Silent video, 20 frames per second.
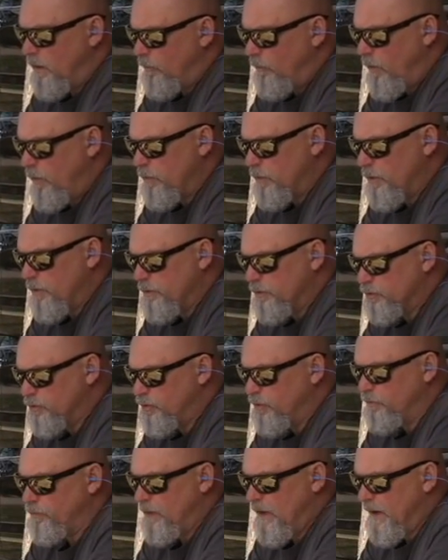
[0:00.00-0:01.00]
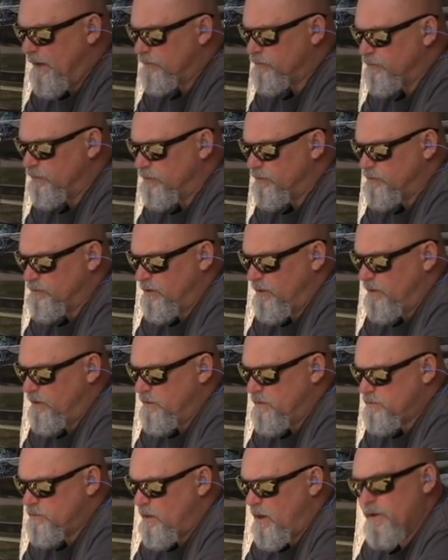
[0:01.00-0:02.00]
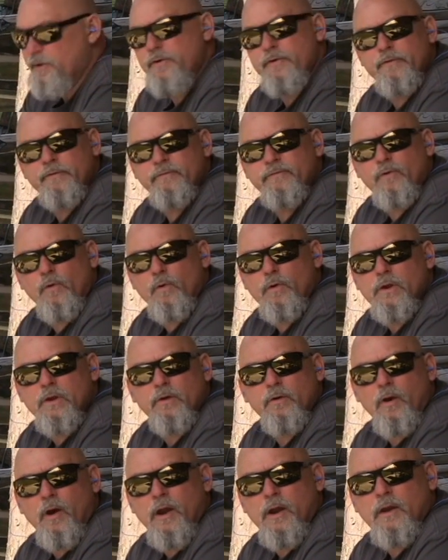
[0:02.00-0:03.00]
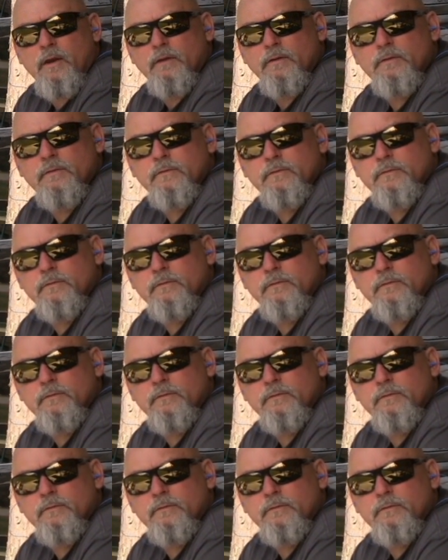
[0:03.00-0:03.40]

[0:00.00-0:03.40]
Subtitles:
What we're going to shoot next is these 140 grain